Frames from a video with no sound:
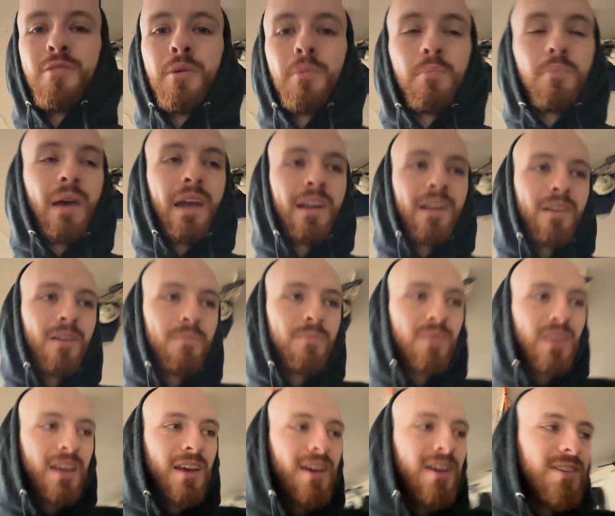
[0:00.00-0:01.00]
and painted them.
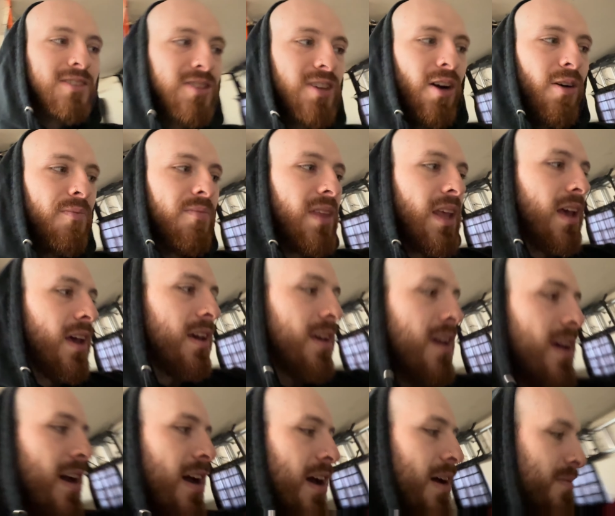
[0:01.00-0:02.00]
So
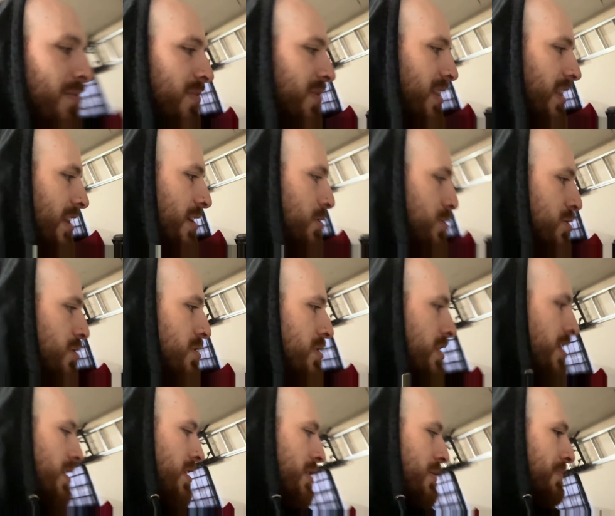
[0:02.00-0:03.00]
yeah, those are
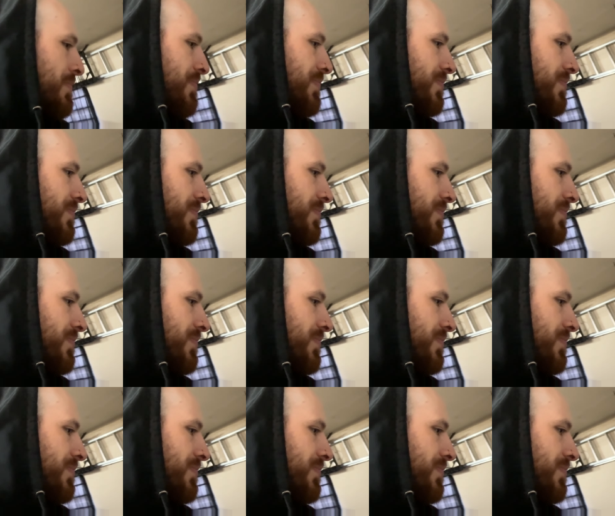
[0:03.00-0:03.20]
done.